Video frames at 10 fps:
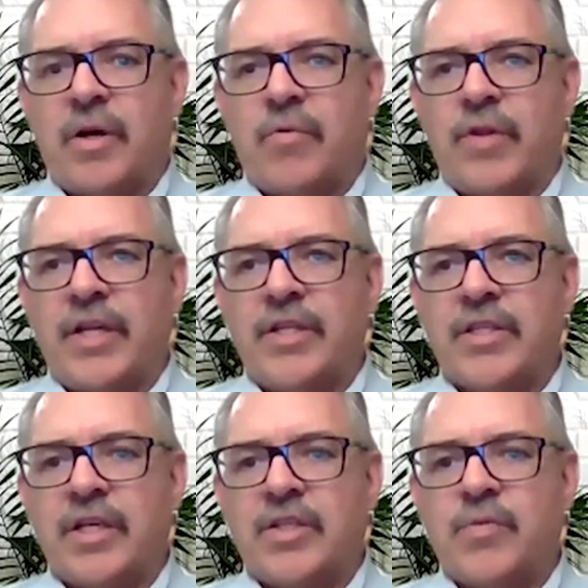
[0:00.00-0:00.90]
where they
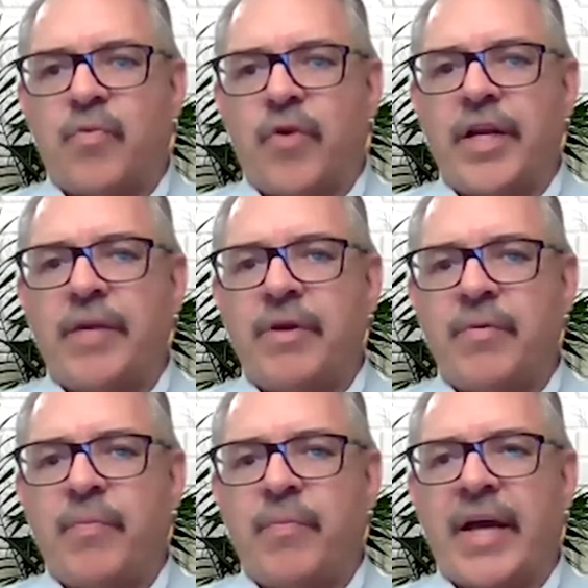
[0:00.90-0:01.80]
discussed bringing
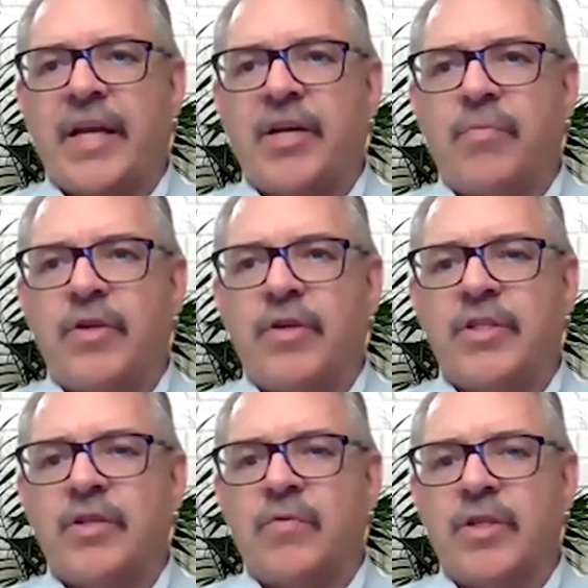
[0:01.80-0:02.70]
people back into
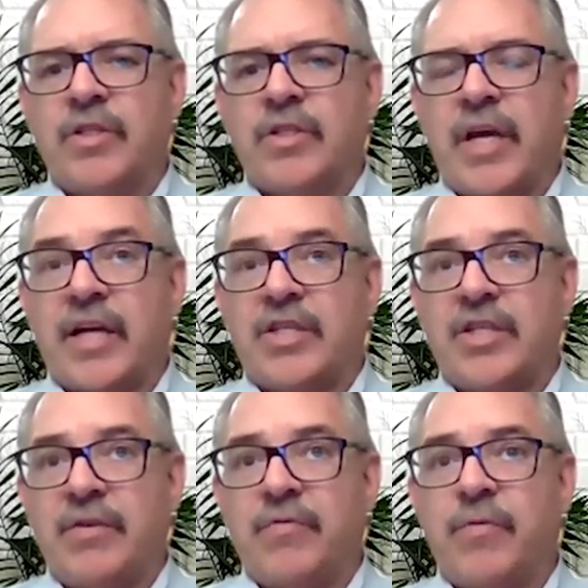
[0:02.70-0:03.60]
prison was
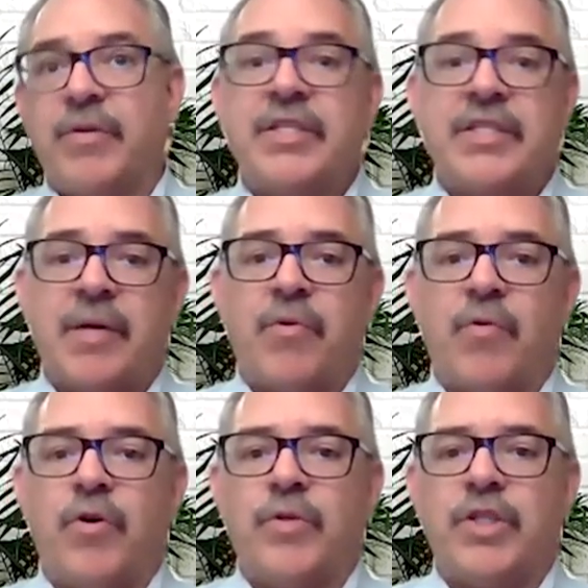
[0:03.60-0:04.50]
actually from December,
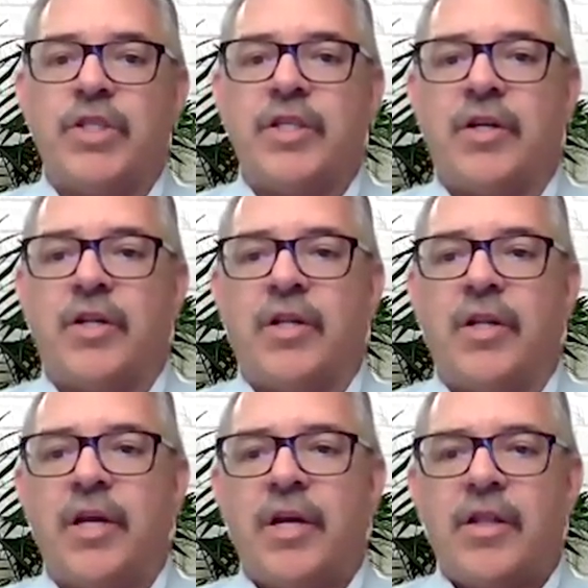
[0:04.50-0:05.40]
where it was still
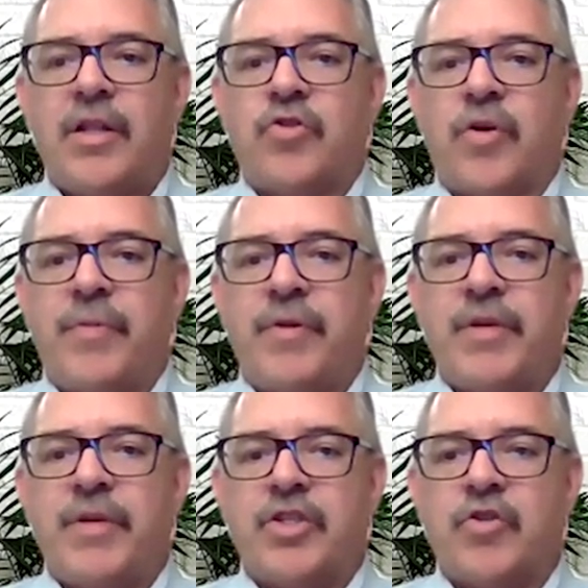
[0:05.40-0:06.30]
the Trump
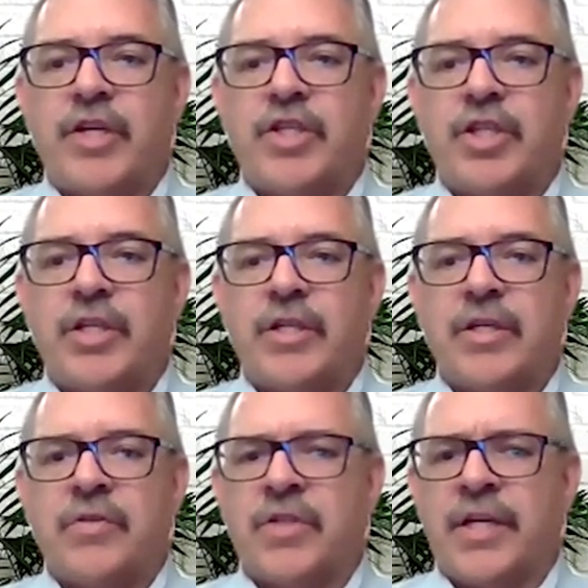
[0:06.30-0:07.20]
administration.
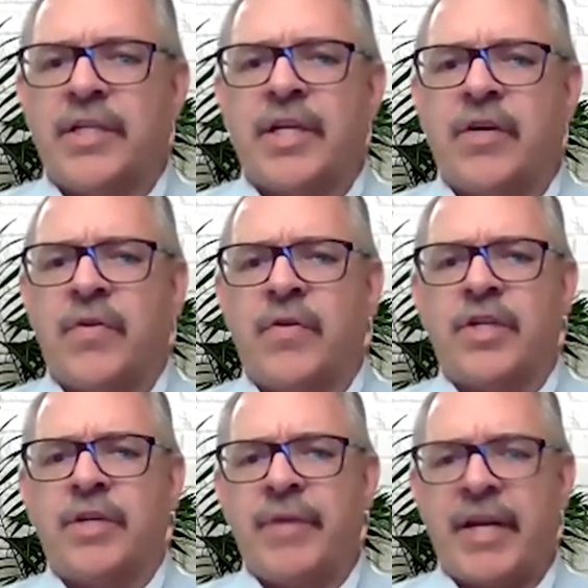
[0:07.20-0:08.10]
It was like a 10 or 13
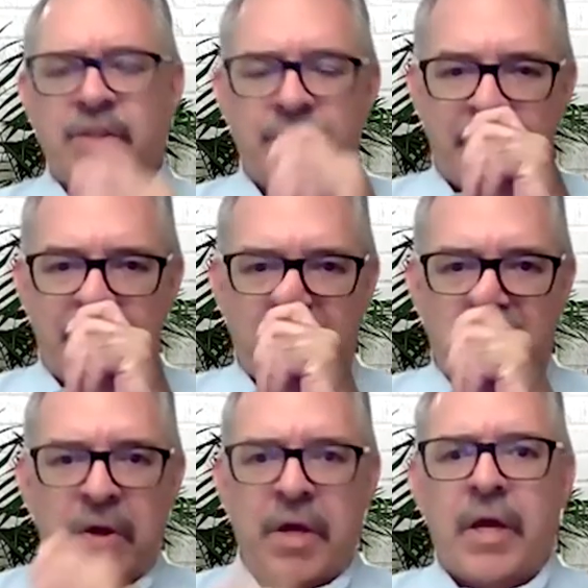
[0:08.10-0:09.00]
page
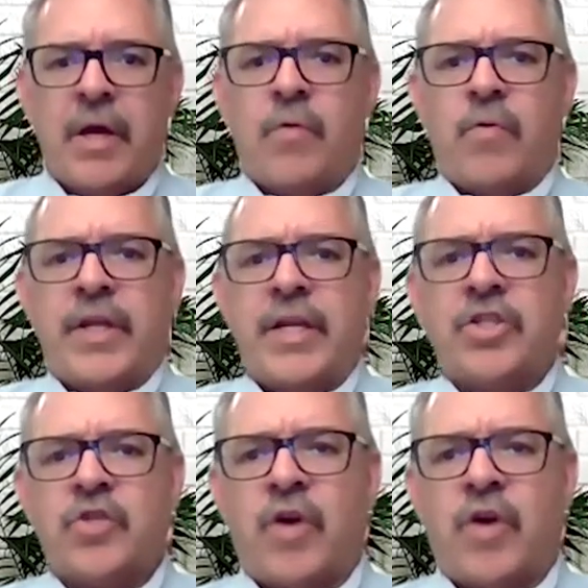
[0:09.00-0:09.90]
memo where they
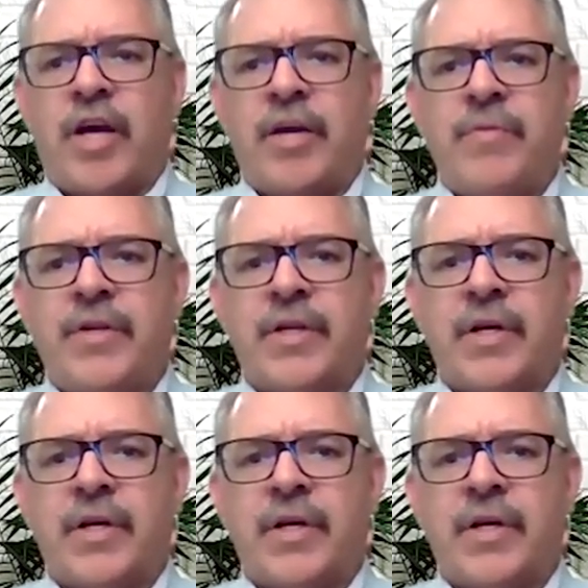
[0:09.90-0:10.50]
described